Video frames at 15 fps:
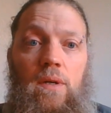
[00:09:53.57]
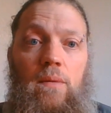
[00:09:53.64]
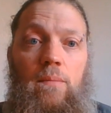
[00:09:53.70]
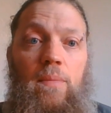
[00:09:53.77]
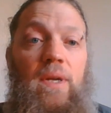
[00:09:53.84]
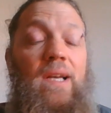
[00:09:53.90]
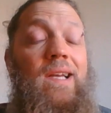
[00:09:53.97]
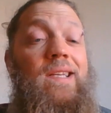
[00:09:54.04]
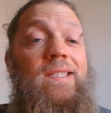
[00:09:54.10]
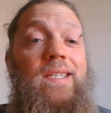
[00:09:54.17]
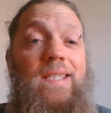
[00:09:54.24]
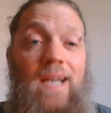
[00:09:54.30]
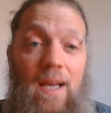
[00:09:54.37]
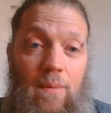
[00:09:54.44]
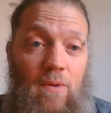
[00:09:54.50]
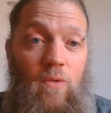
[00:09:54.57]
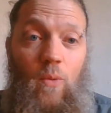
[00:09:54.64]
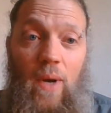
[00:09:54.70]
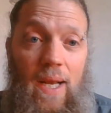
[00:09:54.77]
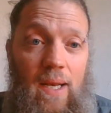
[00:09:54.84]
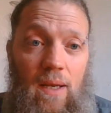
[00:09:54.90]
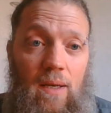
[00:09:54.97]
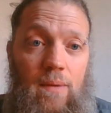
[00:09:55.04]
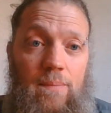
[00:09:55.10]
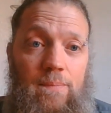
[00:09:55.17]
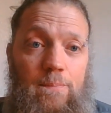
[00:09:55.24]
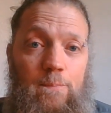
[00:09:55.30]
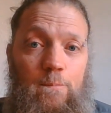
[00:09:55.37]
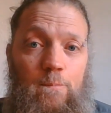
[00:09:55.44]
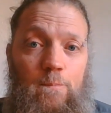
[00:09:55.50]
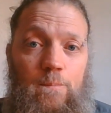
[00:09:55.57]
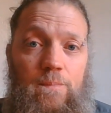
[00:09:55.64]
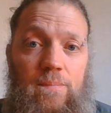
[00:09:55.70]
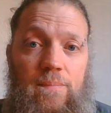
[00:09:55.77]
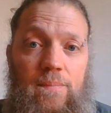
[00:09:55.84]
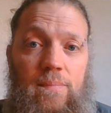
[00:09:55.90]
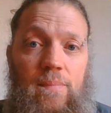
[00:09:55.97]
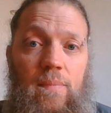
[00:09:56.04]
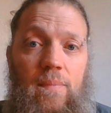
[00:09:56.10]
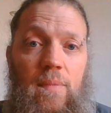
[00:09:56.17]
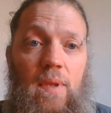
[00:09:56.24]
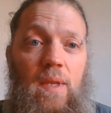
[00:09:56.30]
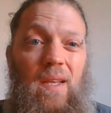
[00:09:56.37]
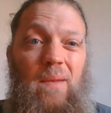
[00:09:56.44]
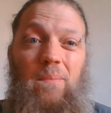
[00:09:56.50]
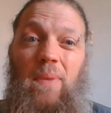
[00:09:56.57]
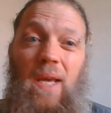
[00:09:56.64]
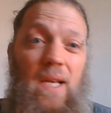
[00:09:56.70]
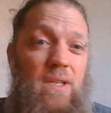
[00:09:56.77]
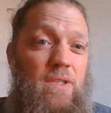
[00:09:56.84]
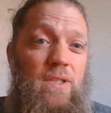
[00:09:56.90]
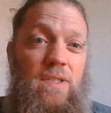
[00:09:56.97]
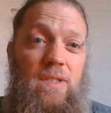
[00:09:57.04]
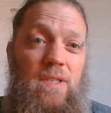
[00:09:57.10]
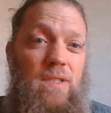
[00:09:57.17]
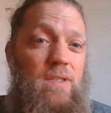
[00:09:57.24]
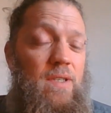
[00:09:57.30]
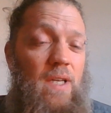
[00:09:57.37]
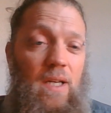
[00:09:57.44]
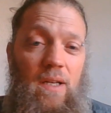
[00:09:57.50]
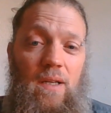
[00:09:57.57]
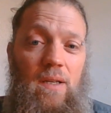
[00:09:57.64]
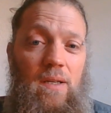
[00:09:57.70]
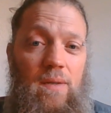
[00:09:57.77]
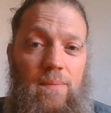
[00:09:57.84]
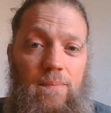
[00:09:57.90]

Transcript: But it is a time of waiting. And patience is needed.